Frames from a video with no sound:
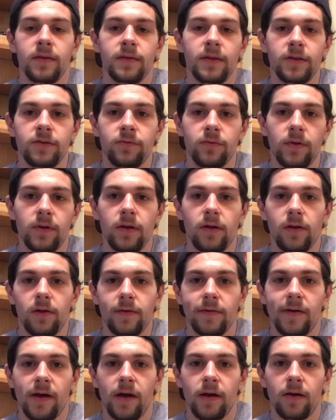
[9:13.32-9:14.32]
that's really all
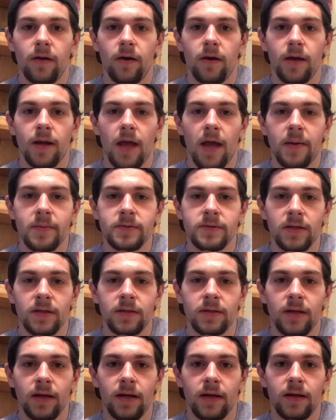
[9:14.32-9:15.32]
I've got on Amazon
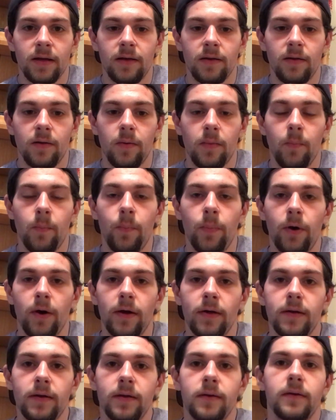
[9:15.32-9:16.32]
today,
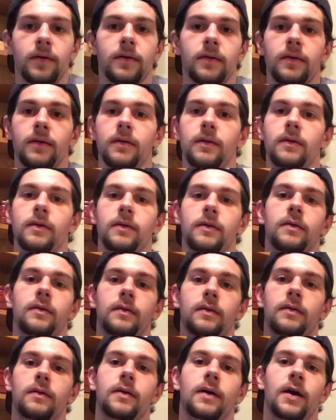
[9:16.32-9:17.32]
but
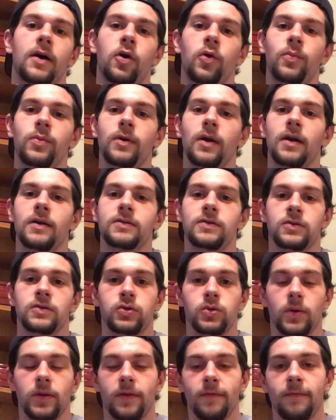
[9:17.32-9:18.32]
I hope you guys
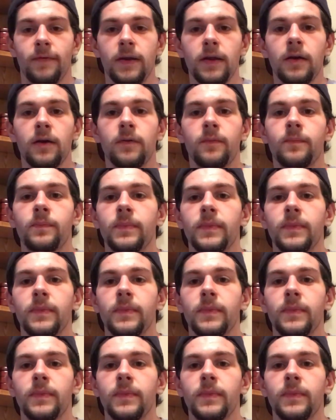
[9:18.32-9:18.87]
enjoyed the video.